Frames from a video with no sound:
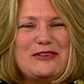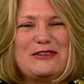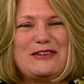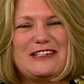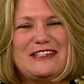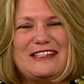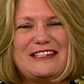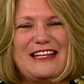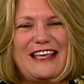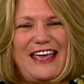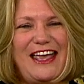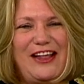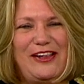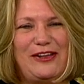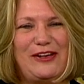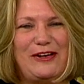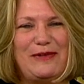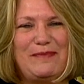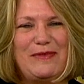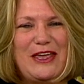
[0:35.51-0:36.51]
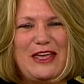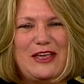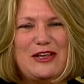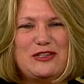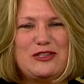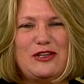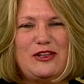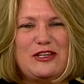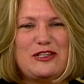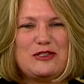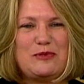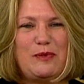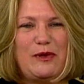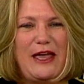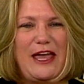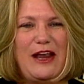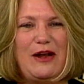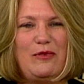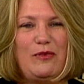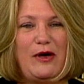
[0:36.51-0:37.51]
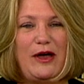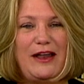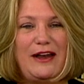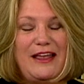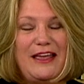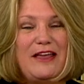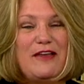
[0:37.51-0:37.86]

Krista Keller. She'll explain what